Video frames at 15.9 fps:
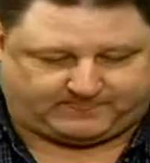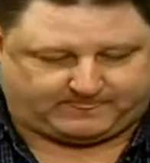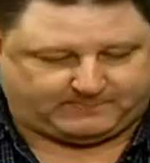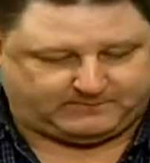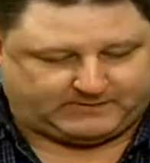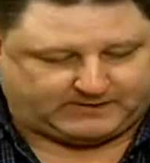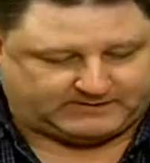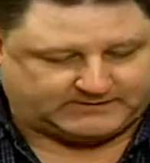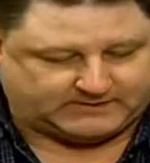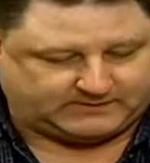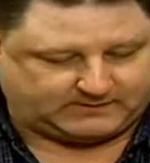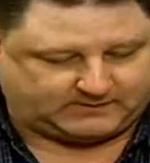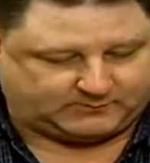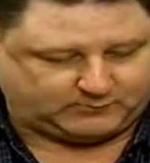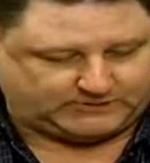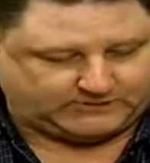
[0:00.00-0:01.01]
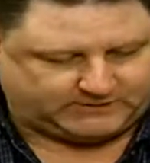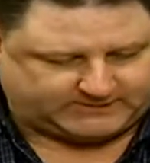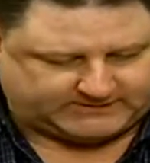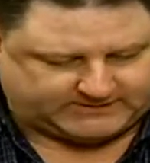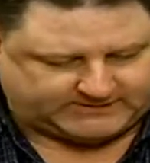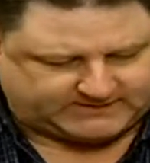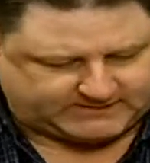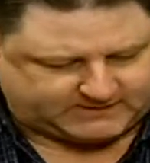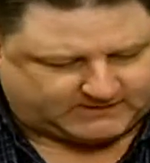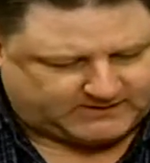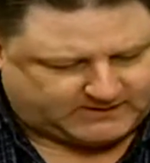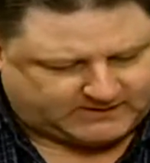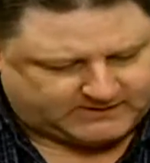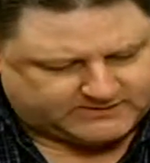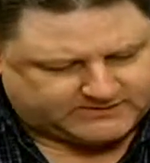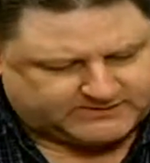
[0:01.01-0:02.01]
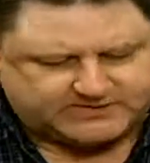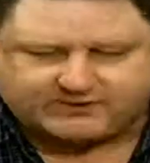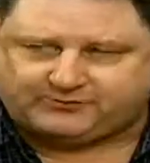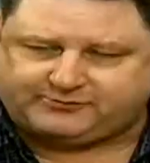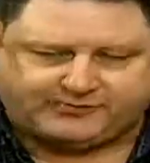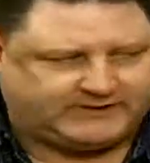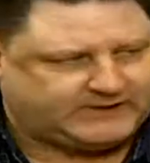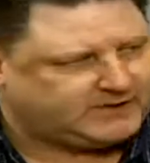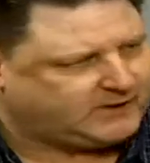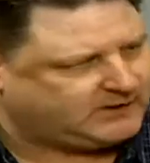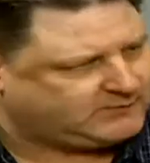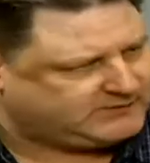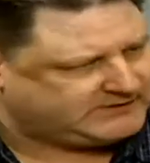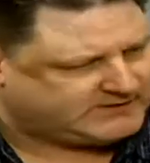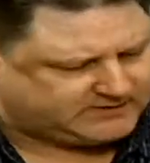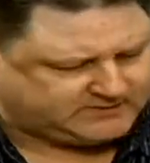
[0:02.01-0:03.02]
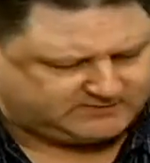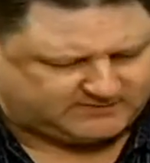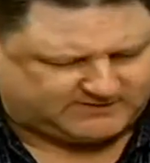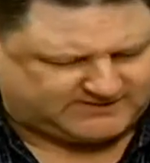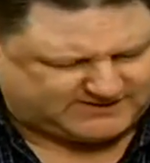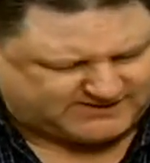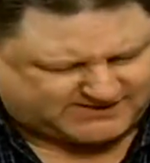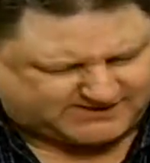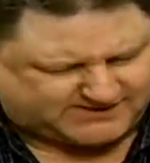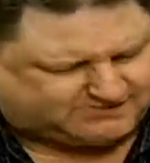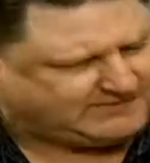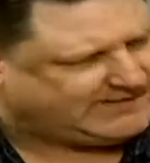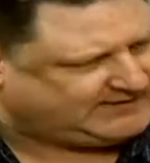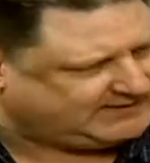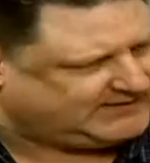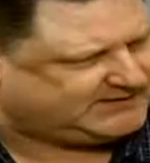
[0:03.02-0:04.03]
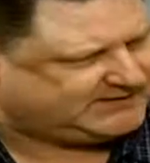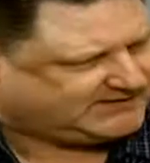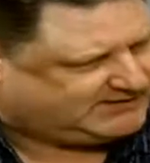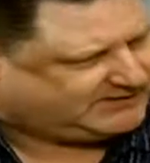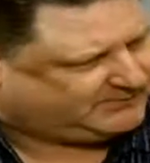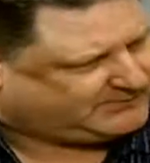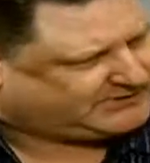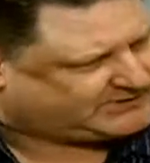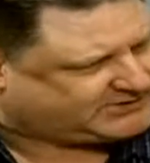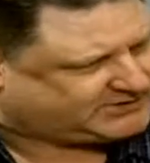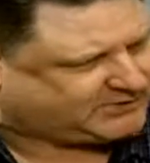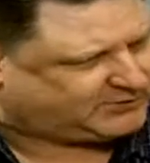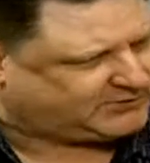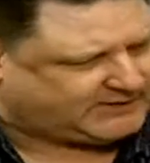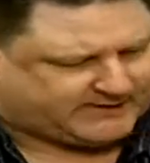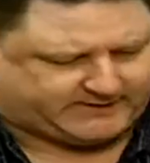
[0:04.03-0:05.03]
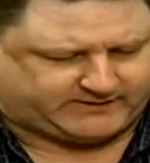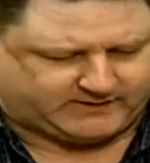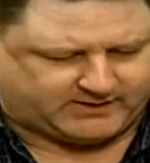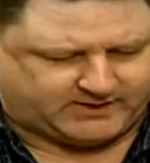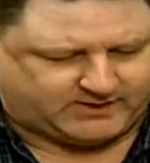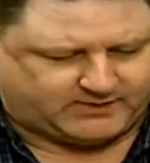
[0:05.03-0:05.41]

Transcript: The, it's, uh, we looked at the silvery color. We said, this is magnesium. It's so light.